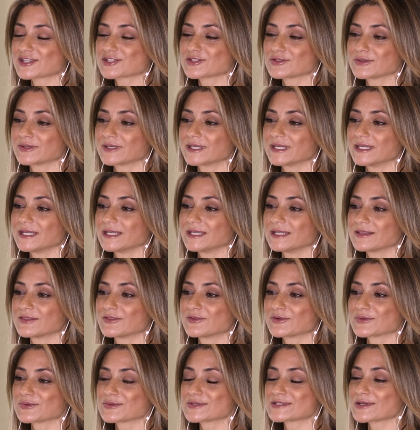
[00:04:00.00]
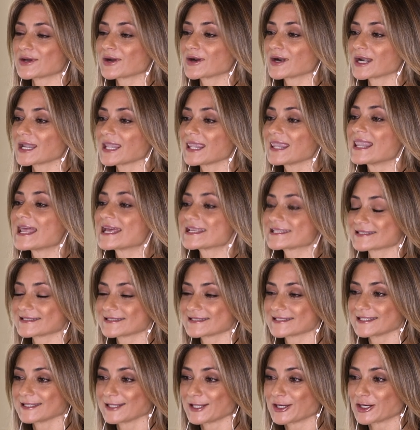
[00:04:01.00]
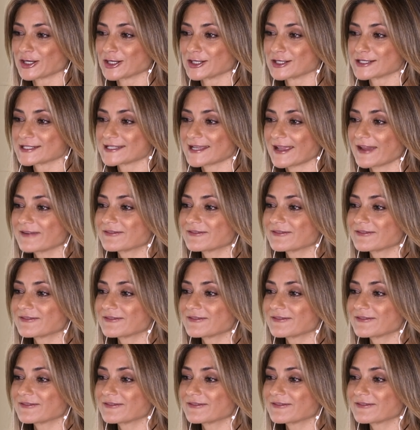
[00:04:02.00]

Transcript: actually, those are lessons learned.